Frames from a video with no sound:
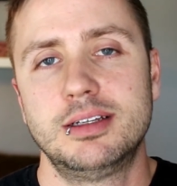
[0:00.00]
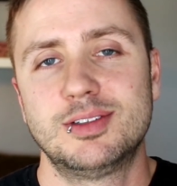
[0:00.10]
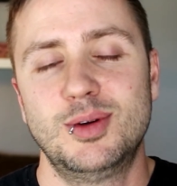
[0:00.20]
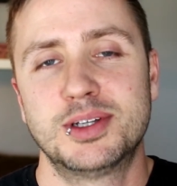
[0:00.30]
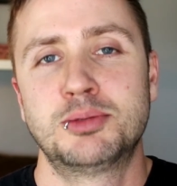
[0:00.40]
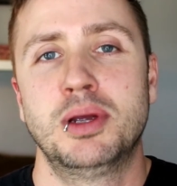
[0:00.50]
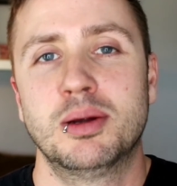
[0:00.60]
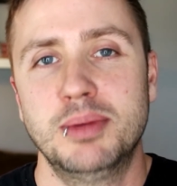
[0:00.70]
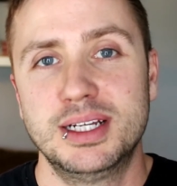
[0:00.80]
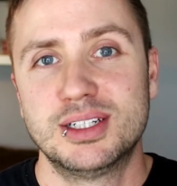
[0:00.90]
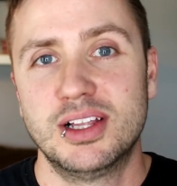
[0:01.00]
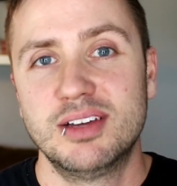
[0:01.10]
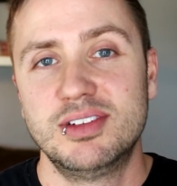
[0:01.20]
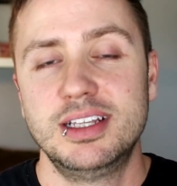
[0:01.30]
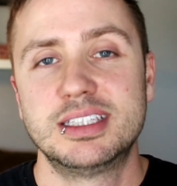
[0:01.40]
There's no experimental
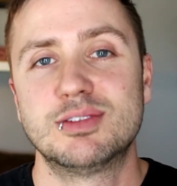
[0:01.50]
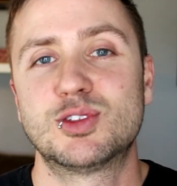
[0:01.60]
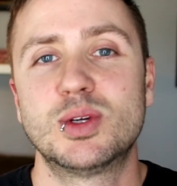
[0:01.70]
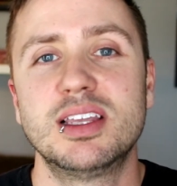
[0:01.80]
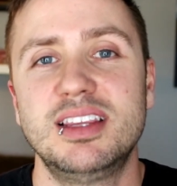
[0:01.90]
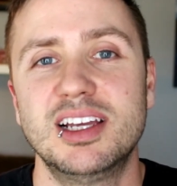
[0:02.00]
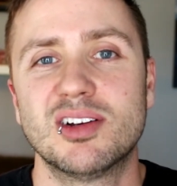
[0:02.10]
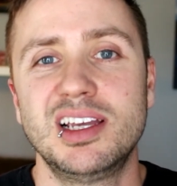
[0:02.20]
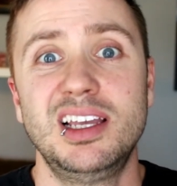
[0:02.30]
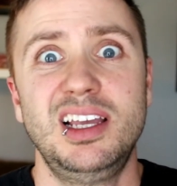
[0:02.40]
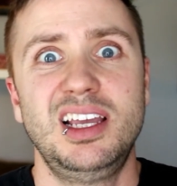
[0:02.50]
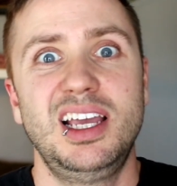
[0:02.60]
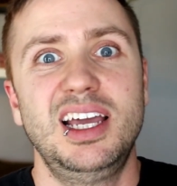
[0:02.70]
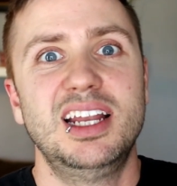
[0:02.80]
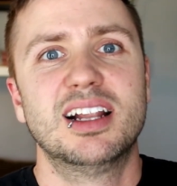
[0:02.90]
evidence of string theory,
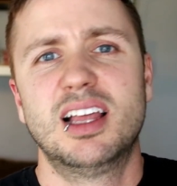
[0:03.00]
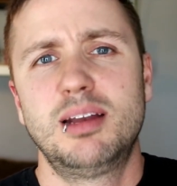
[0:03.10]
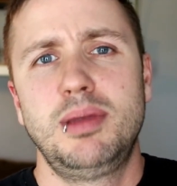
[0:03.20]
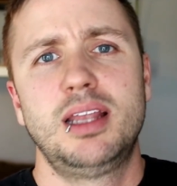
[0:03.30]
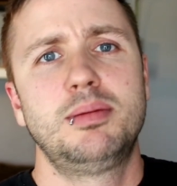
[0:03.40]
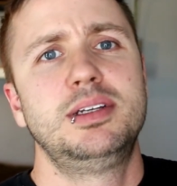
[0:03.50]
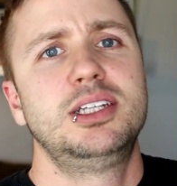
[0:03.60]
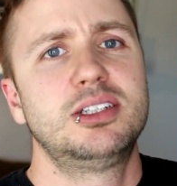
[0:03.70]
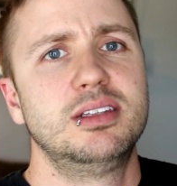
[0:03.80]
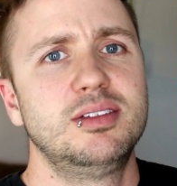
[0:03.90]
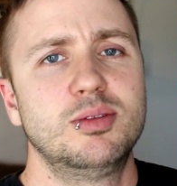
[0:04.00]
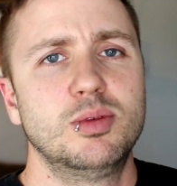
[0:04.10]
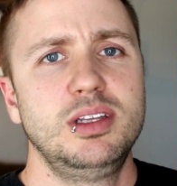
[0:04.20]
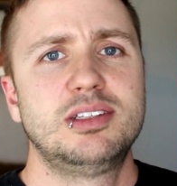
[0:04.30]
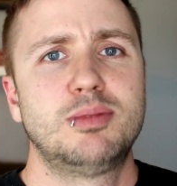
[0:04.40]
and a lot of mathematicians who are
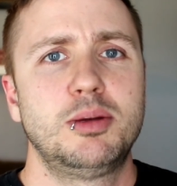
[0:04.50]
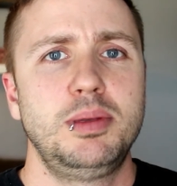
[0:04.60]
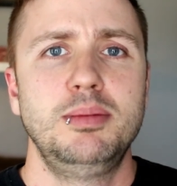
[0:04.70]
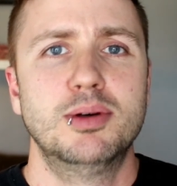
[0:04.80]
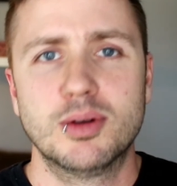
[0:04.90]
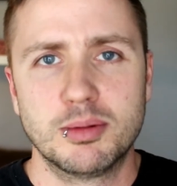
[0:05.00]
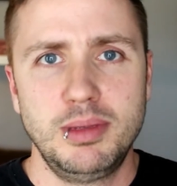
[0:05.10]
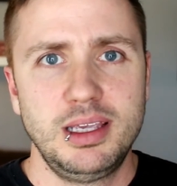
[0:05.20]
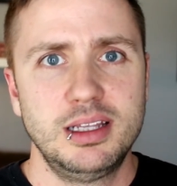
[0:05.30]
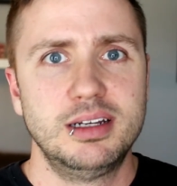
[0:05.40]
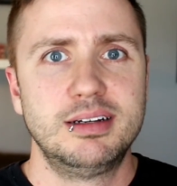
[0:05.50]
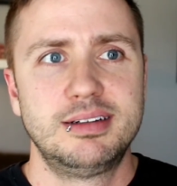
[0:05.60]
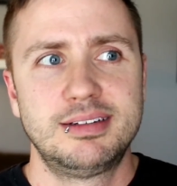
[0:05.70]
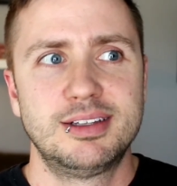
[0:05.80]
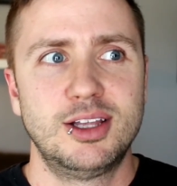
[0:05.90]
really smart people are making
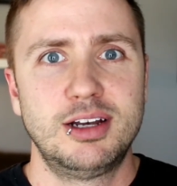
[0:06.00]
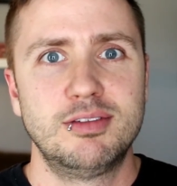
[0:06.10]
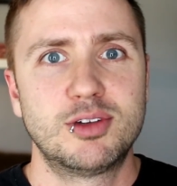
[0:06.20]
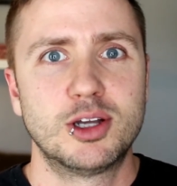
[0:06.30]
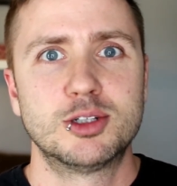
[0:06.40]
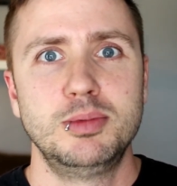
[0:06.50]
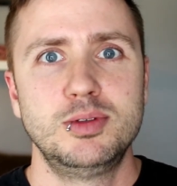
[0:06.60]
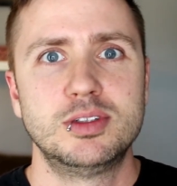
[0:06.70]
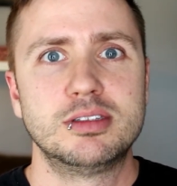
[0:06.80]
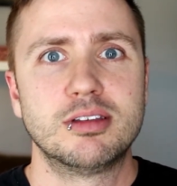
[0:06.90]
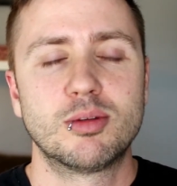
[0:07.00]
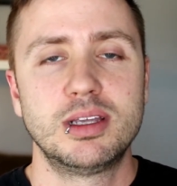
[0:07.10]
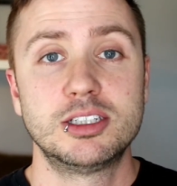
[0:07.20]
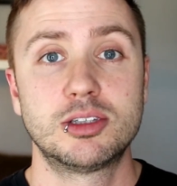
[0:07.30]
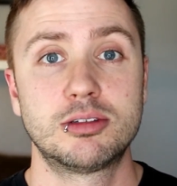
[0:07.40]
a lot of contributions to
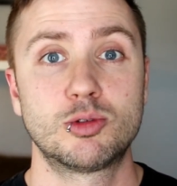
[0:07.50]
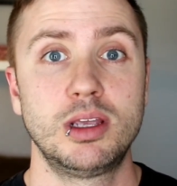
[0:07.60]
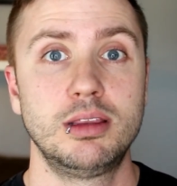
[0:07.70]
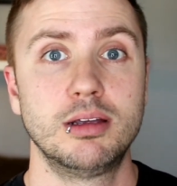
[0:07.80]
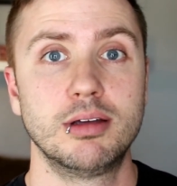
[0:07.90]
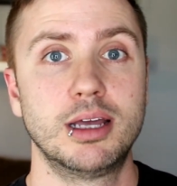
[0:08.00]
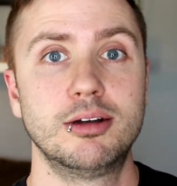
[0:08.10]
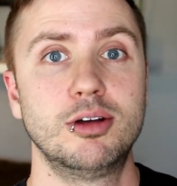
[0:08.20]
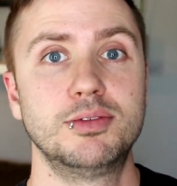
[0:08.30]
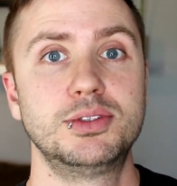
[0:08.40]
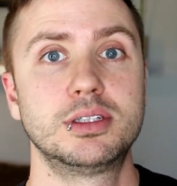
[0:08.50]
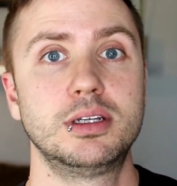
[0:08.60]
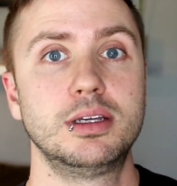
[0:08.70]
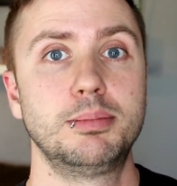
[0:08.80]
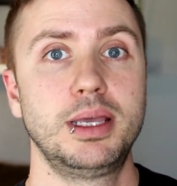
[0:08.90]
string, string theory. I don't know if it's
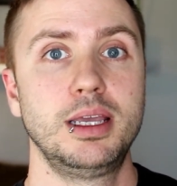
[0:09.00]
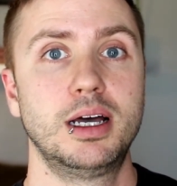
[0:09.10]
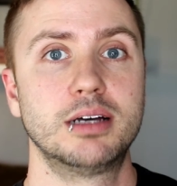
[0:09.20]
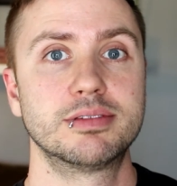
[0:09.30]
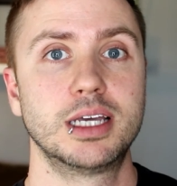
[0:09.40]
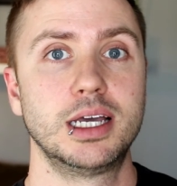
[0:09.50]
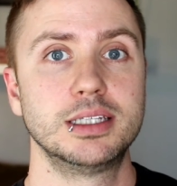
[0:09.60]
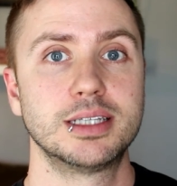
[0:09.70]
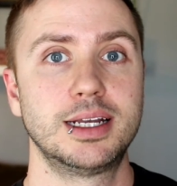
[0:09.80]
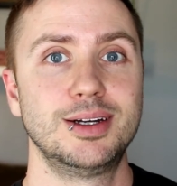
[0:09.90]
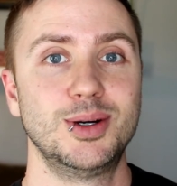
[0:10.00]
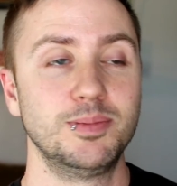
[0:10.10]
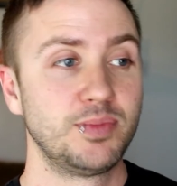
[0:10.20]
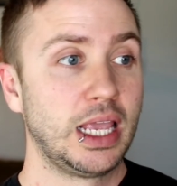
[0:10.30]
gonna pay off, guys. I don't know.